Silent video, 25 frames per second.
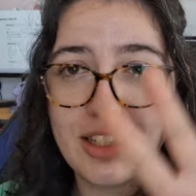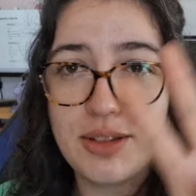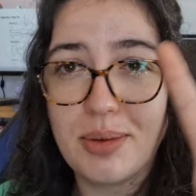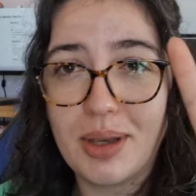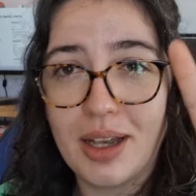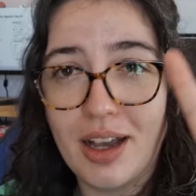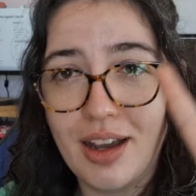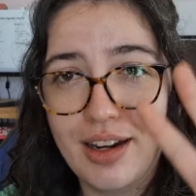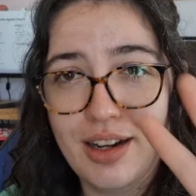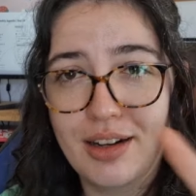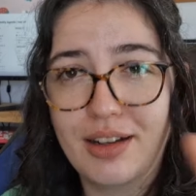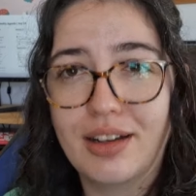we're
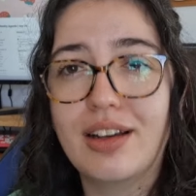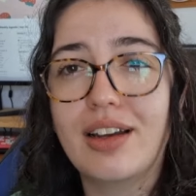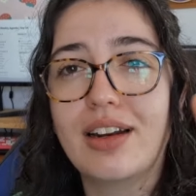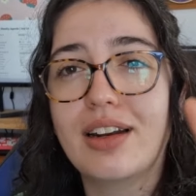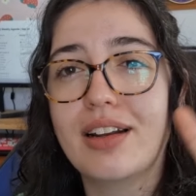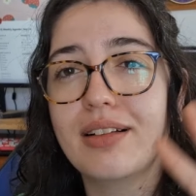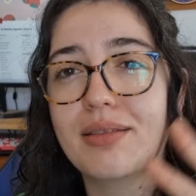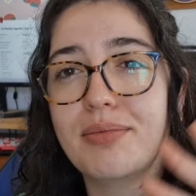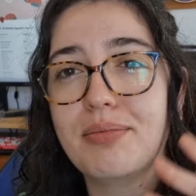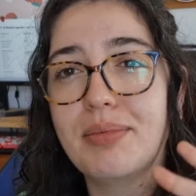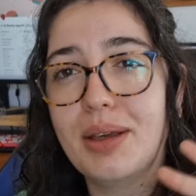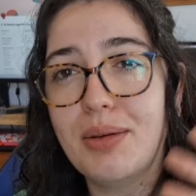kind of going
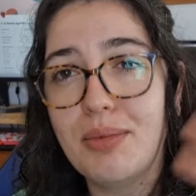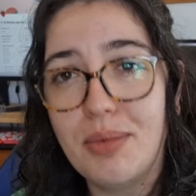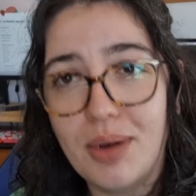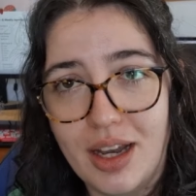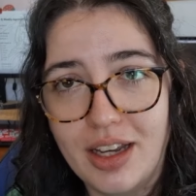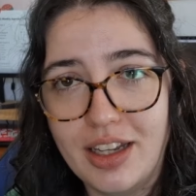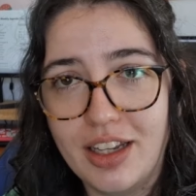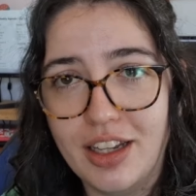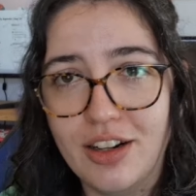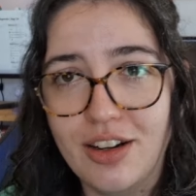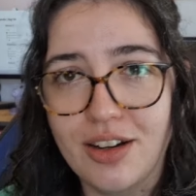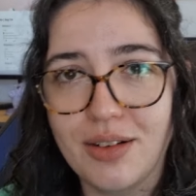to be
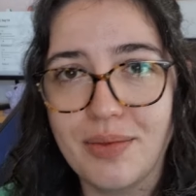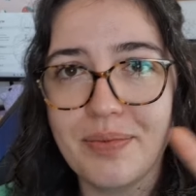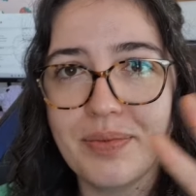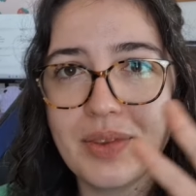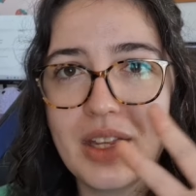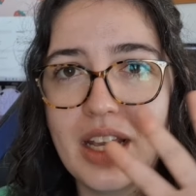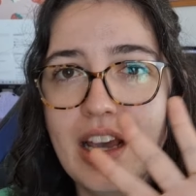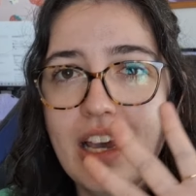working on.